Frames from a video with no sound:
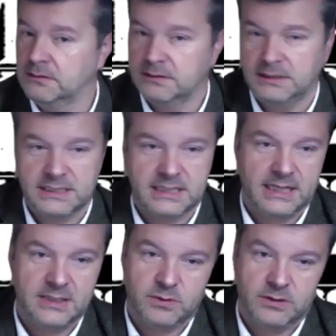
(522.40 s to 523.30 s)
These
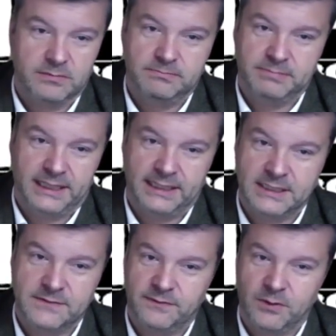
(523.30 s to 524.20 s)
guys were playing this
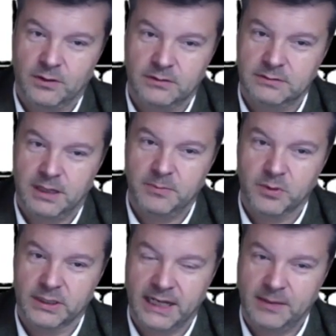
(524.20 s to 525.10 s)
for a
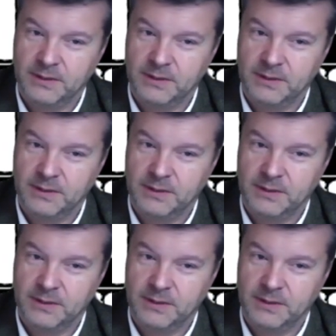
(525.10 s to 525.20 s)
board game.